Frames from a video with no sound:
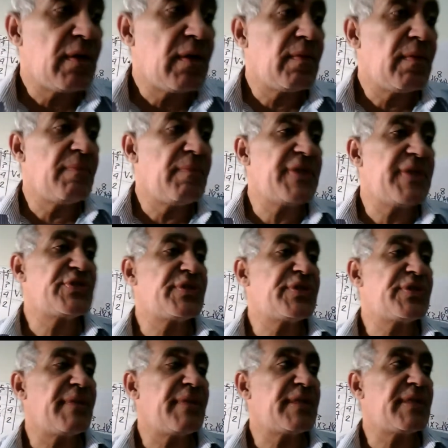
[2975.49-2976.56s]
based on
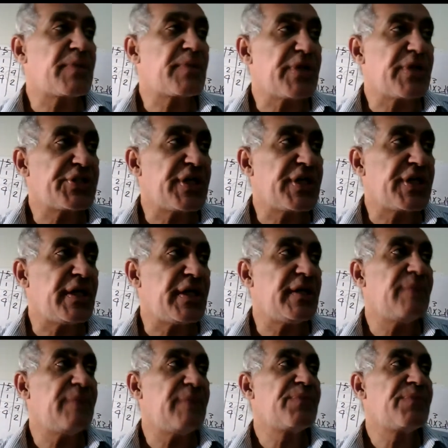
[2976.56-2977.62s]
demand production,
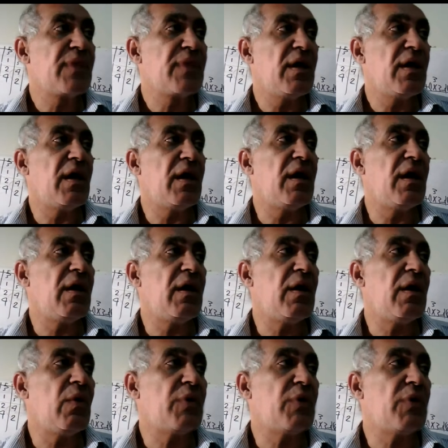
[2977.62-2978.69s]

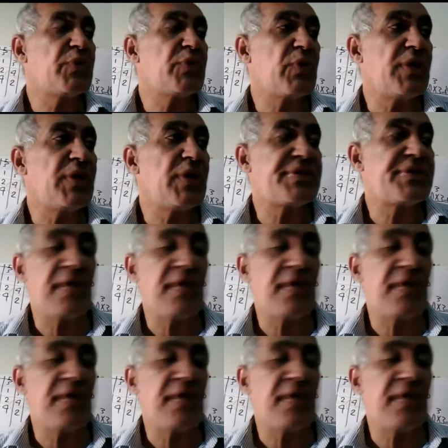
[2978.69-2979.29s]
what we call it,